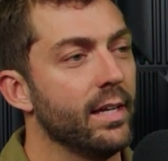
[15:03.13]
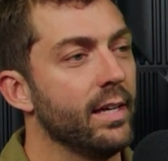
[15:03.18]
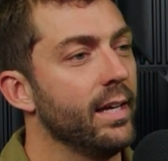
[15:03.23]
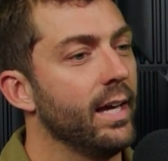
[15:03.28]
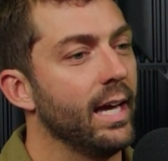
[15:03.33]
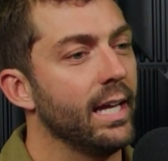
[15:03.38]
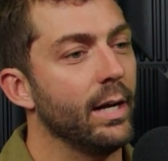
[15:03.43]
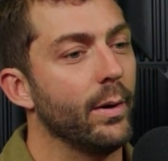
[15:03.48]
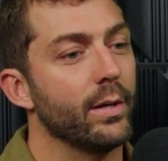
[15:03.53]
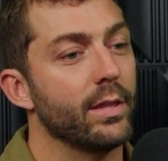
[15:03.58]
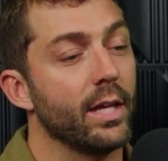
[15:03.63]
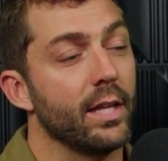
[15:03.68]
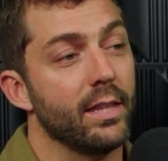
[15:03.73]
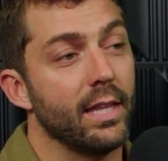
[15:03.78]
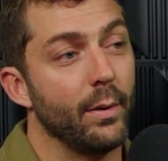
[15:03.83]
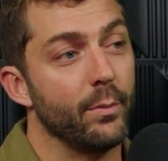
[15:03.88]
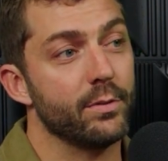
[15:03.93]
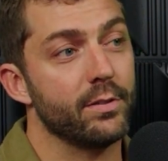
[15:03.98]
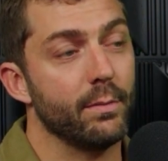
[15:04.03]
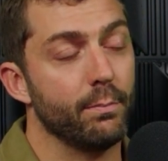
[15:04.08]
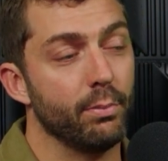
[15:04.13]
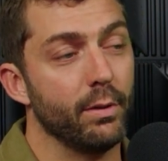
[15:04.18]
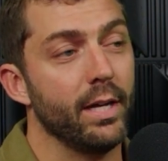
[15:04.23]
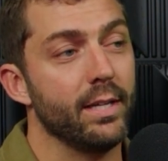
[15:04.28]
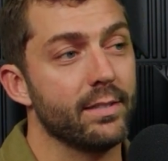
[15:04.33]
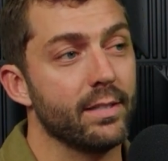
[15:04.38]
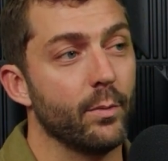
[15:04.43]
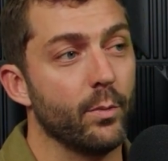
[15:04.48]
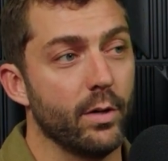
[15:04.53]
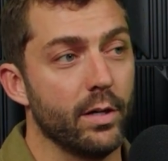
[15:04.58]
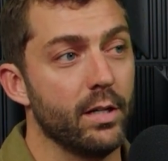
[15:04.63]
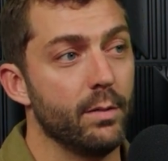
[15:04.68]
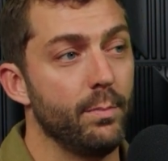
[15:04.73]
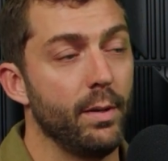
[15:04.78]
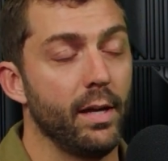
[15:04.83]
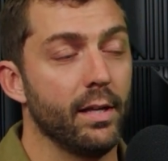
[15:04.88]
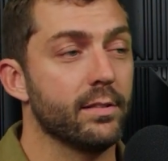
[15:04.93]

and how I thought that was the place I wanted to be.